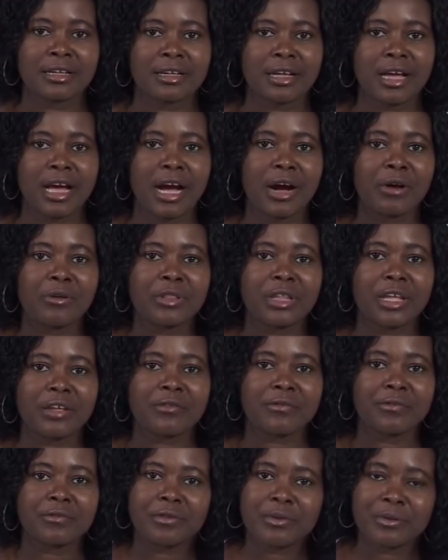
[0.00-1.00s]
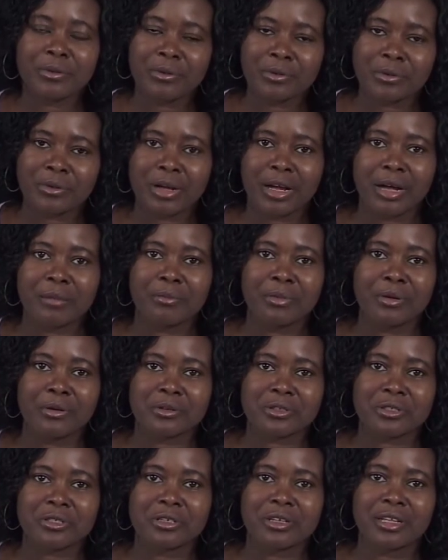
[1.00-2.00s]
how they feel
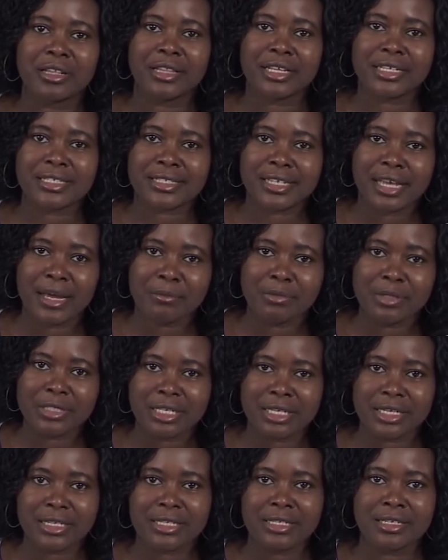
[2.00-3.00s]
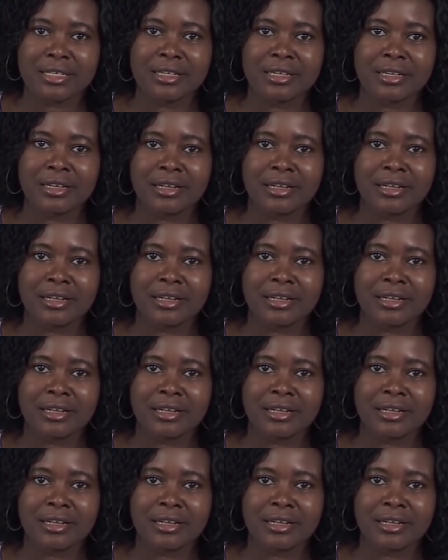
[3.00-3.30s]
about the subject.